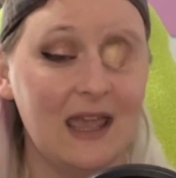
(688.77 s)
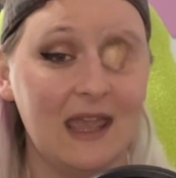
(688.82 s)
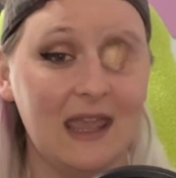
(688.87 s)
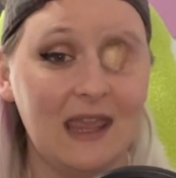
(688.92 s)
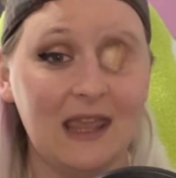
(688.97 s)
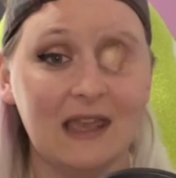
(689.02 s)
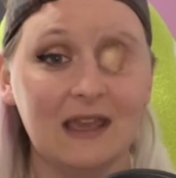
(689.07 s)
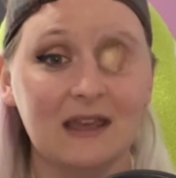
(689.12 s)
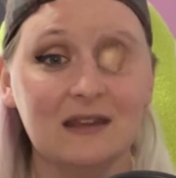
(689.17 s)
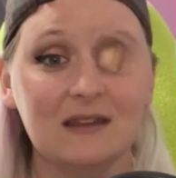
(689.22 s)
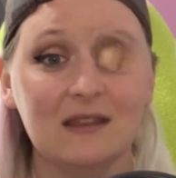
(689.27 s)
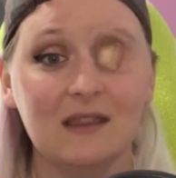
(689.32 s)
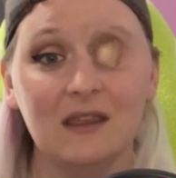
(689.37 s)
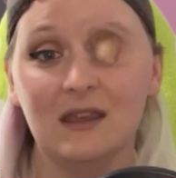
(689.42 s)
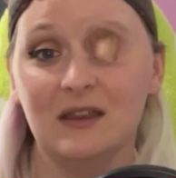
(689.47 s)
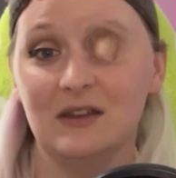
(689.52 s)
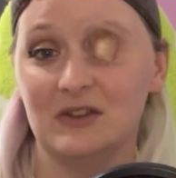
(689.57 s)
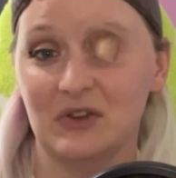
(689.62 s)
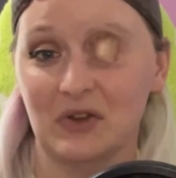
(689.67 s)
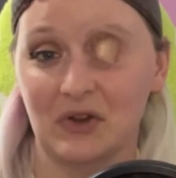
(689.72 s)
and the
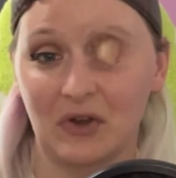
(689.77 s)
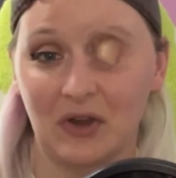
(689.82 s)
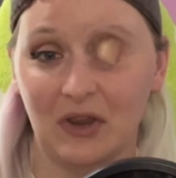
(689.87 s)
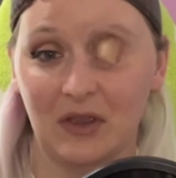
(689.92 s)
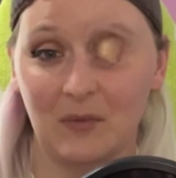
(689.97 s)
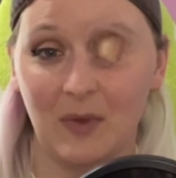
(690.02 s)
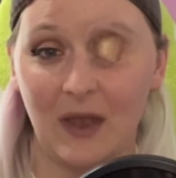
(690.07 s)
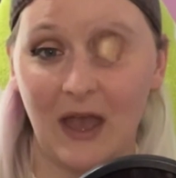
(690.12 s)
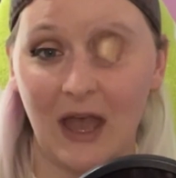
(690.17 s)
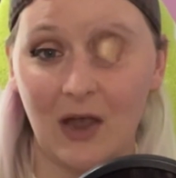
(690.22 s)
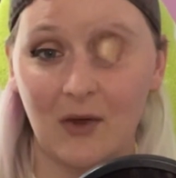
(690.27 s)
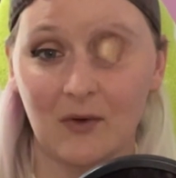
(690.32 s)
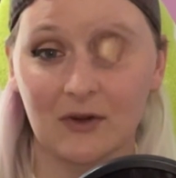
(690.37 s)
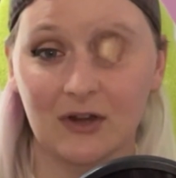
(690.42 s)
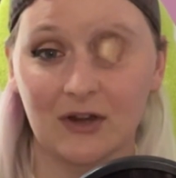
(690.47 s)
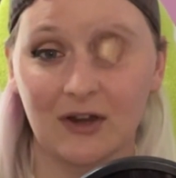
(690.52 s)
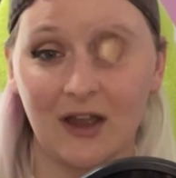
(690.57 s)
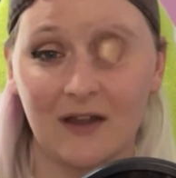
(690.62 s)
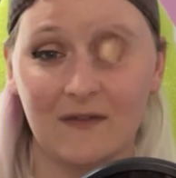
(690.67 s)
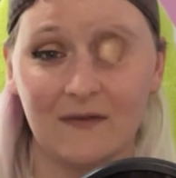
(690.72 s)
enduring
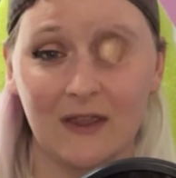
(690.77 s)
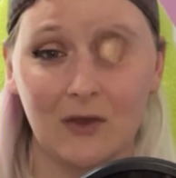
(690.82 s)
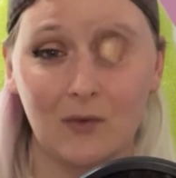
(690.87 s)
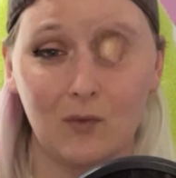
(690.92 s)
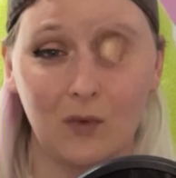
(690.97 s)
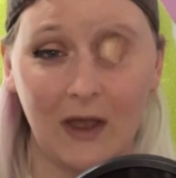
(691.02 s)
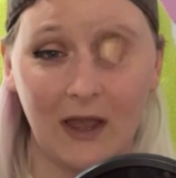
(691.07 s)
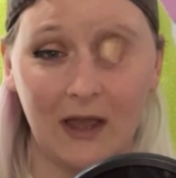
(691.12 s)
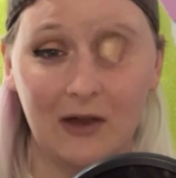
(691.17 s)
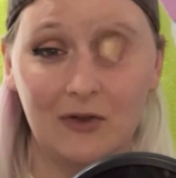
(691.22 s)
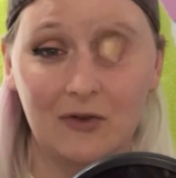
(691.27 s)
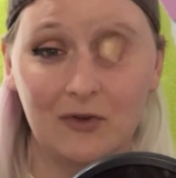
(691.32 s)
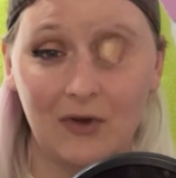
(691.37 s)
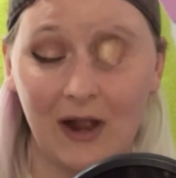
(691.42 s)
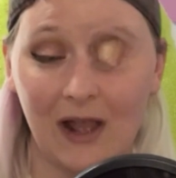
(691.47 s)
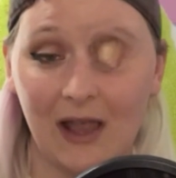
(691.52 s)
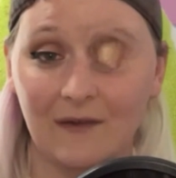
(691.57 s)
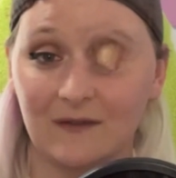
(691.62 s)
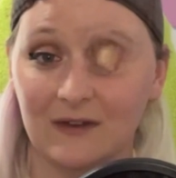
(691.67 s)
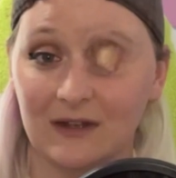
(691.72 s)
power of a
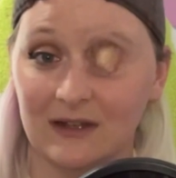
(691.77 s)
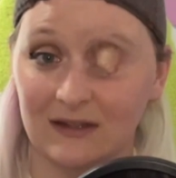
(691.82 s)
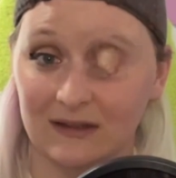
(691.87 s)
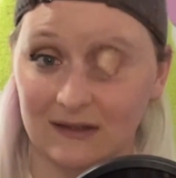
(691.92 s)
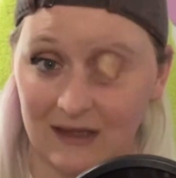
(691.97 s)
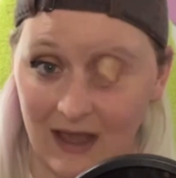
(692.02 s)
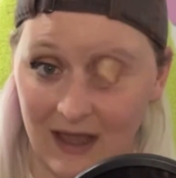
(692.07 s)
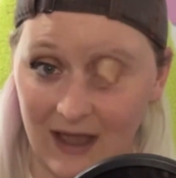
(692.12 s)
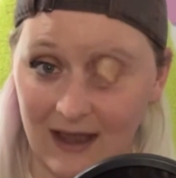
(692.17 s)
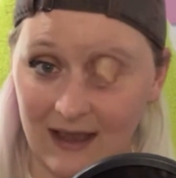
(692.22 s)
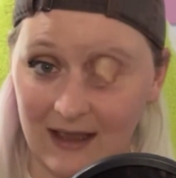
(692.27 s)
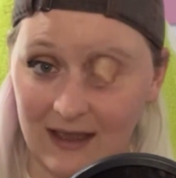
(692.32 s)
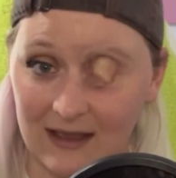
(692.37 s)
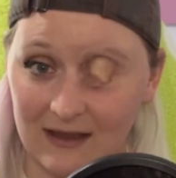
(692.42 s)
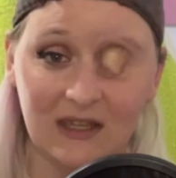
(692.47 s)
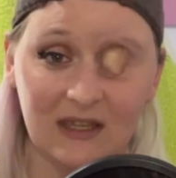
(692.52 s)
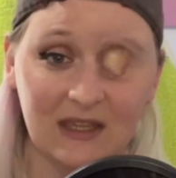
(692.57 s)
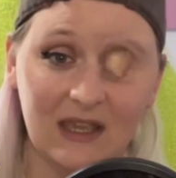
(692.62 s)
well-crafted lie.